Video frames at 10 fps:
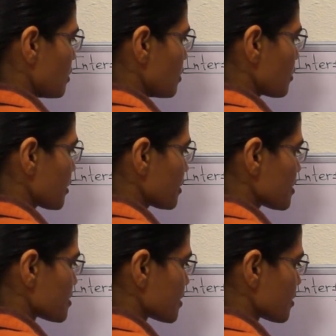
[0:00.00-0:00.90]
Okay,
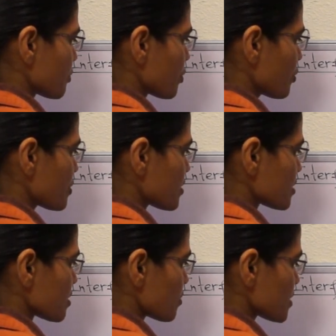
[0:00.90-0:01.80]
that's producing
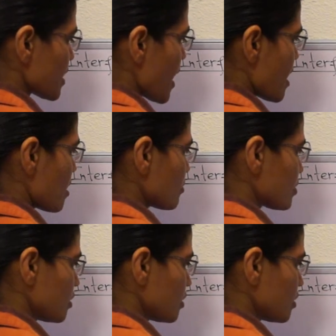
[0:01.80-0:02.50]
some sound.